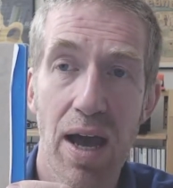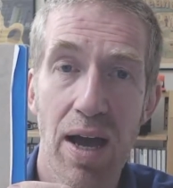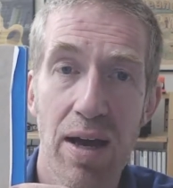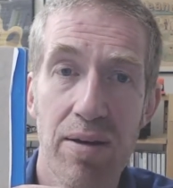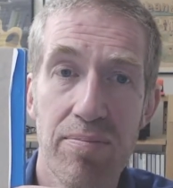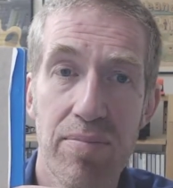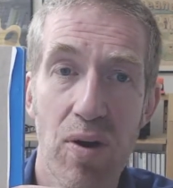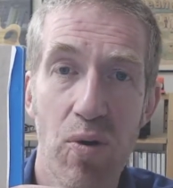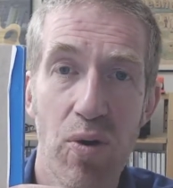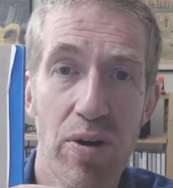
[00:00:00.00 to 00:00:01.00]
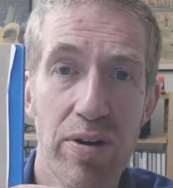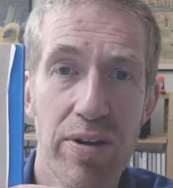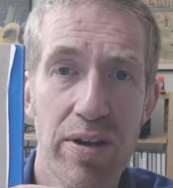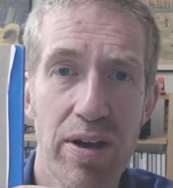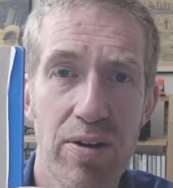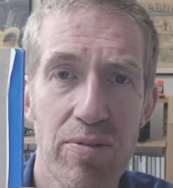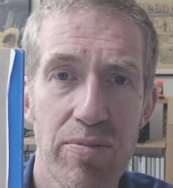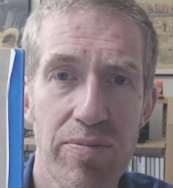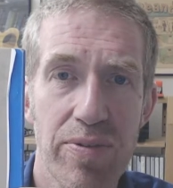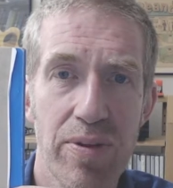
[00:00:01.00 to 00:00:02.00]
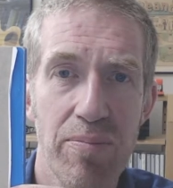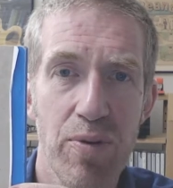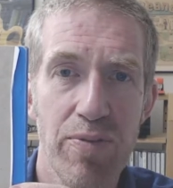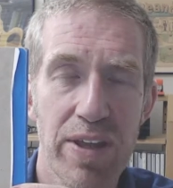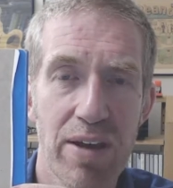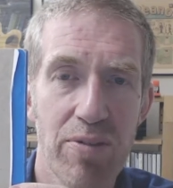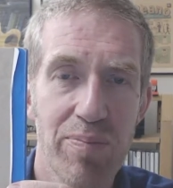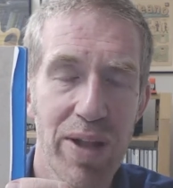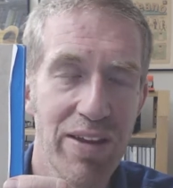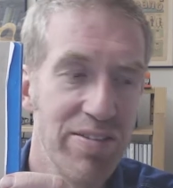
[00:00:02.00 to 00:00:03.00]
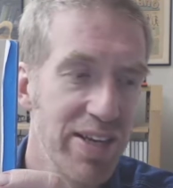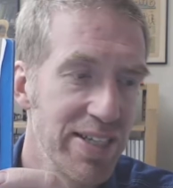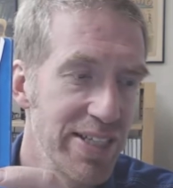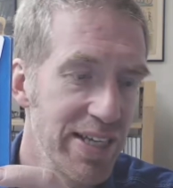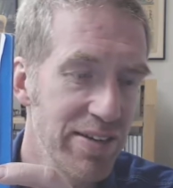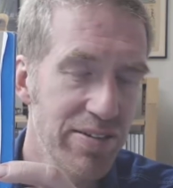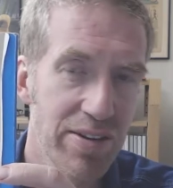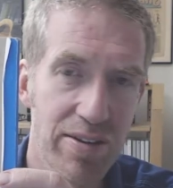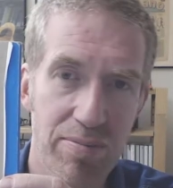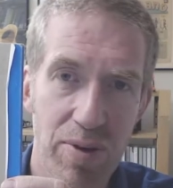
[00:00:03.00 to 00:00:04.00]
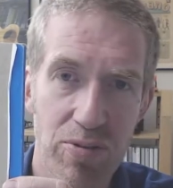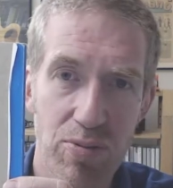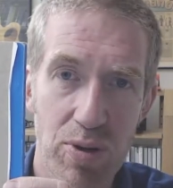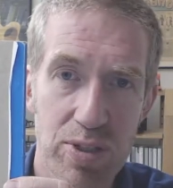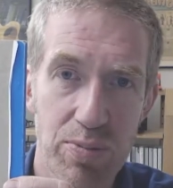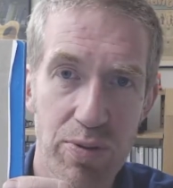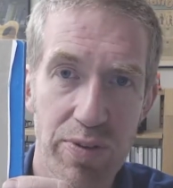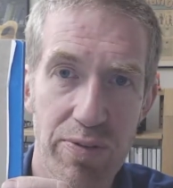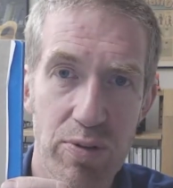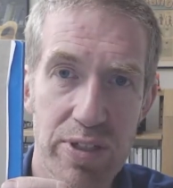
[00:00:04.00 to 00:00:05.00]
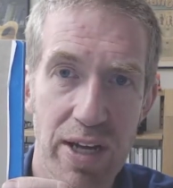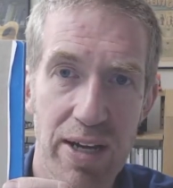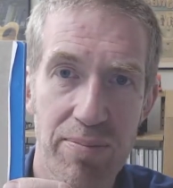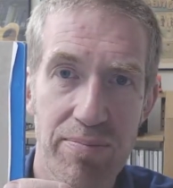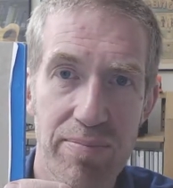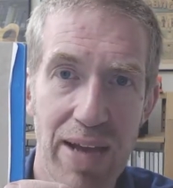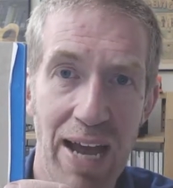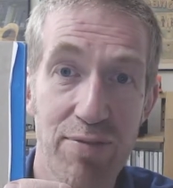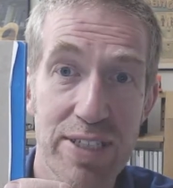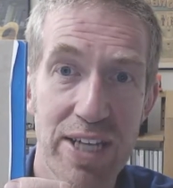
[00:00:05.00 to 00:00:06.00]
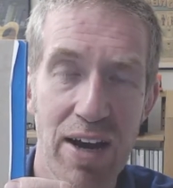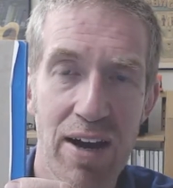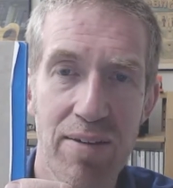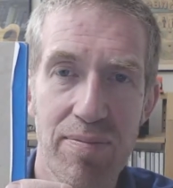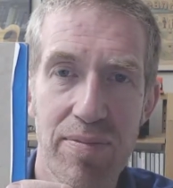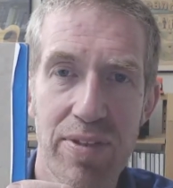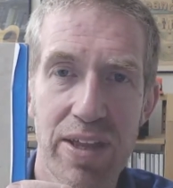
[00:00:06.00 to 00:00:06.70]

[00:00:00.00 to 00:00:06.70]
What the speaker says: Or, the movie that replaced E.T. as the most watched movie of all time, Avatar.